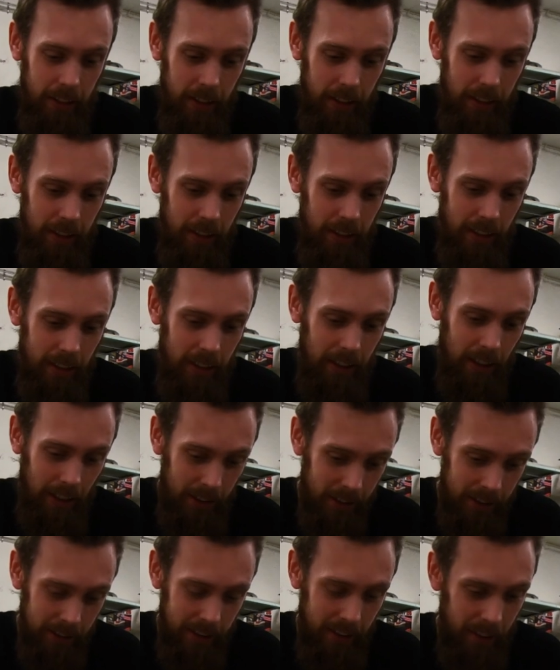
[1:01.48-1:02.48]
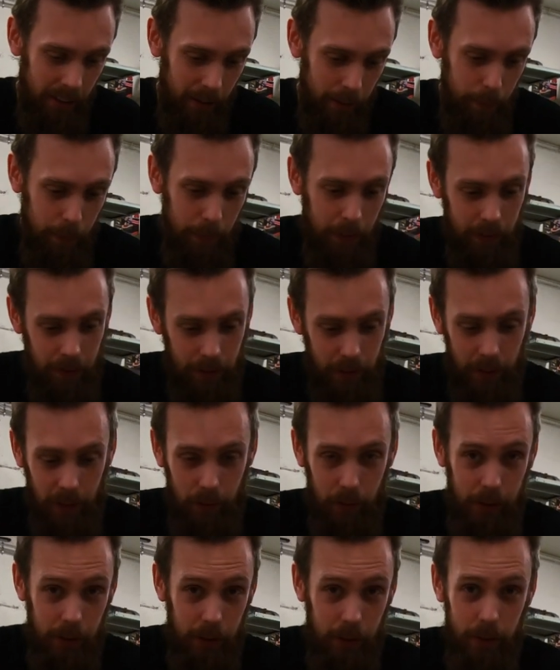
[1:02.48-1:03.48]
the clutch setup,
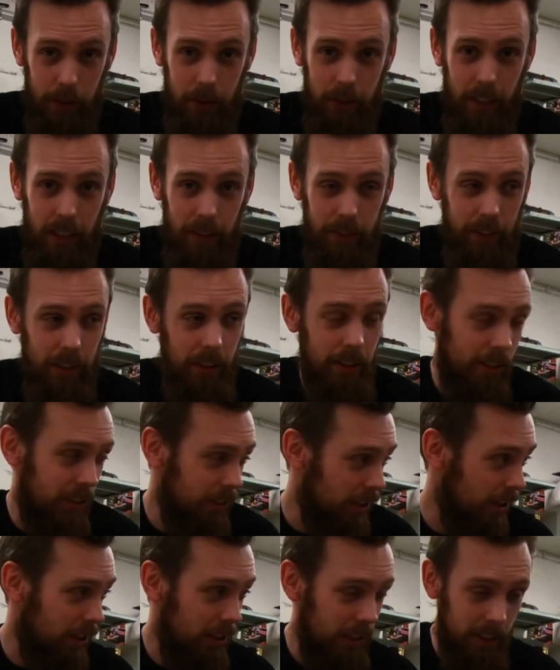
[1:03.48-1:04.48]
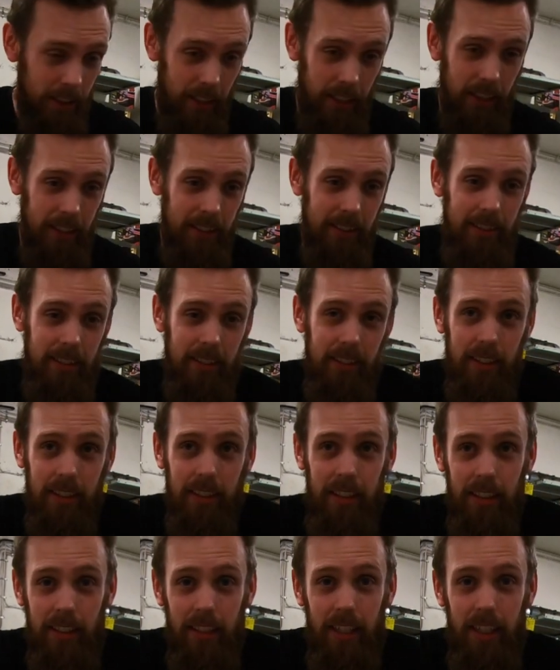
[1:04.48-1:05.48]
when you're driving a car that has
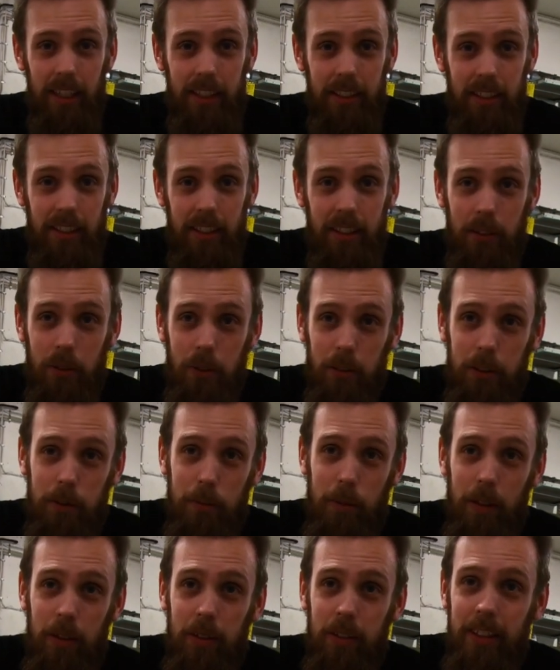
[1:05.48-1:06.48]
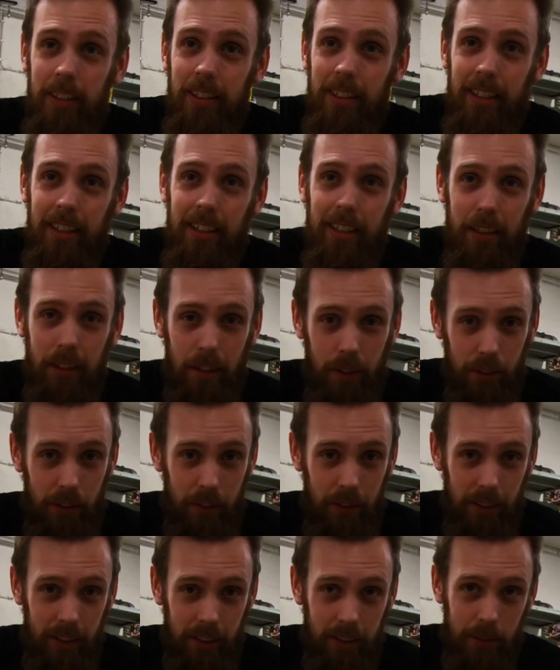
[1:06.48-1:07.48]
800 horsepower and
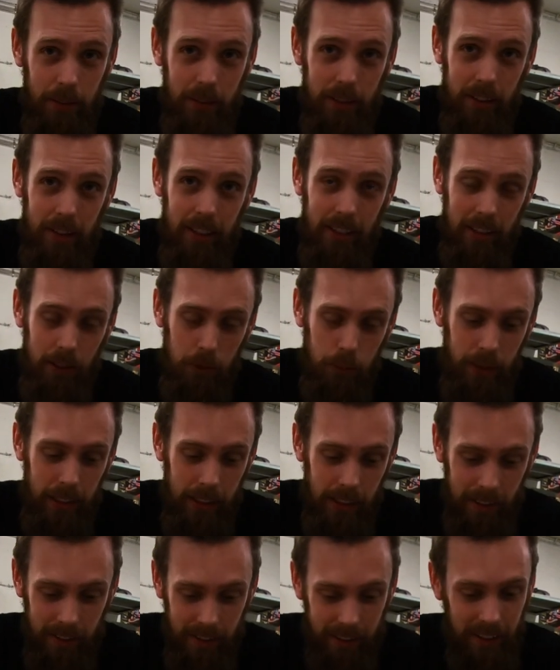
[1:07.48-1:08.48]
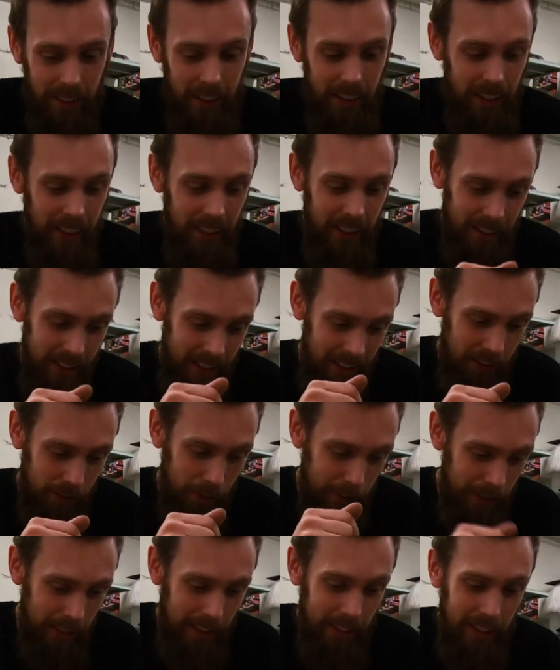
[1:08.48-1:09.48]
930 newton at the wheels, it's
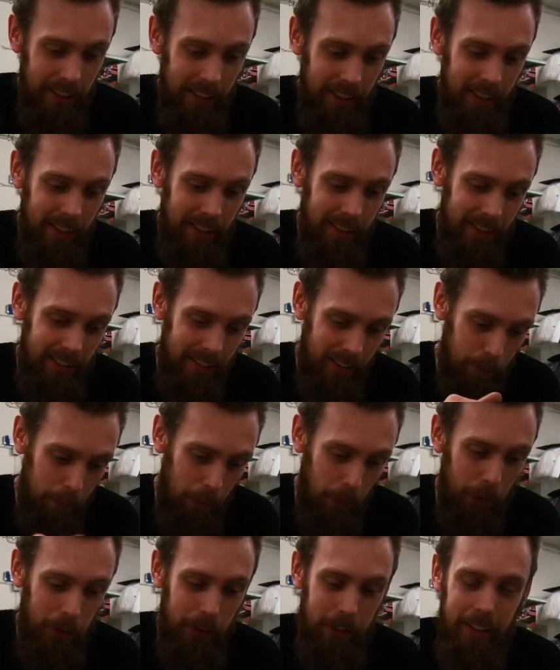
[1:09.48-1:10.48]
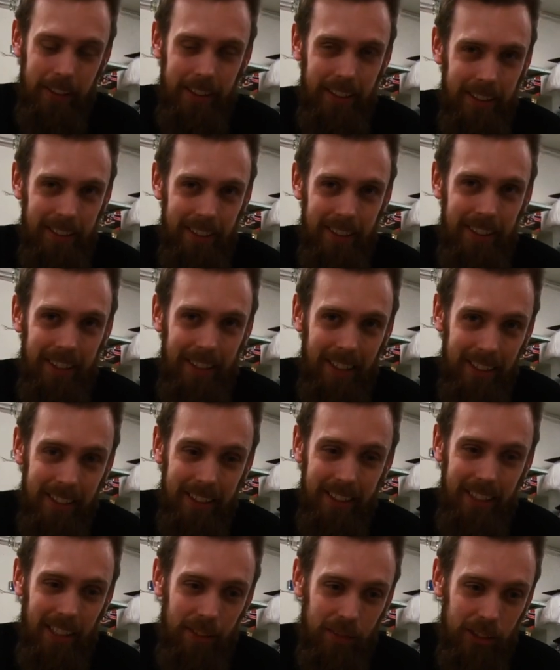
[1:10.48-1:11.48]
really important that the
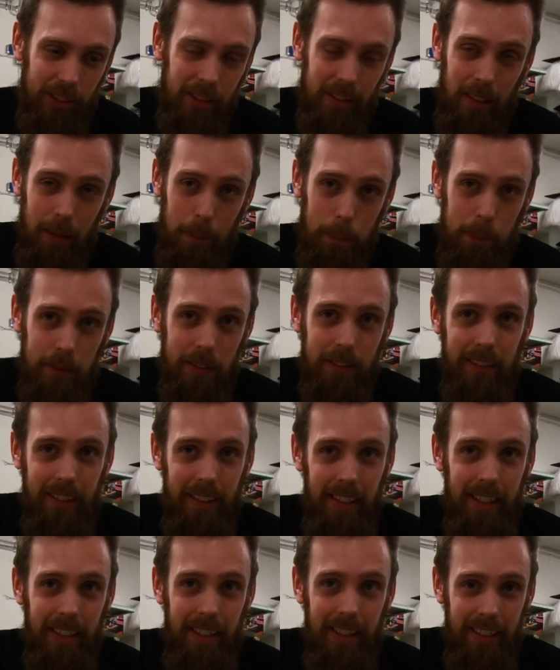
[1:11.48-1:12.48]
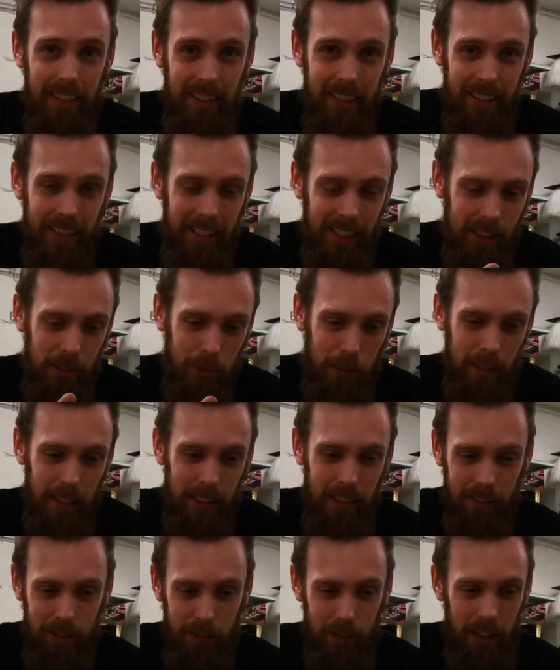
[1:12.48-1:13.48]
clutch never slips, and as well
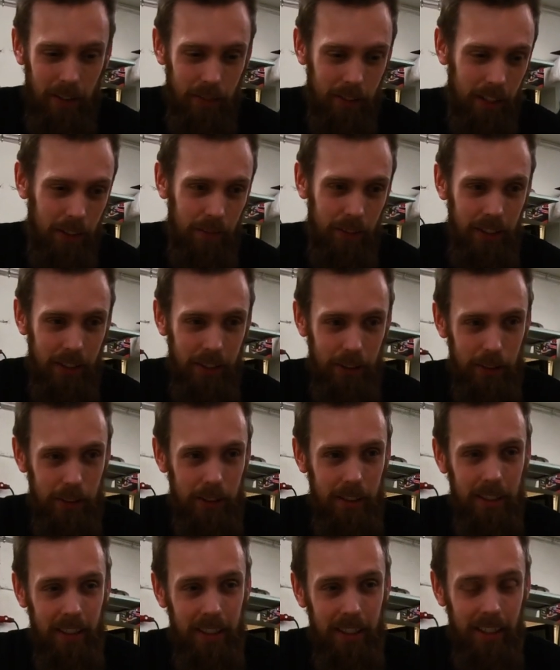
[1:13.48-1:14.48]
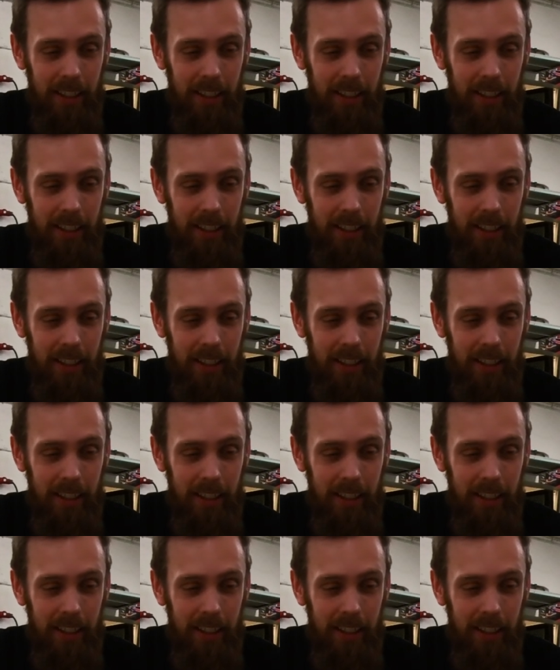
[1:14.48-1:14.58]
that you have to have a good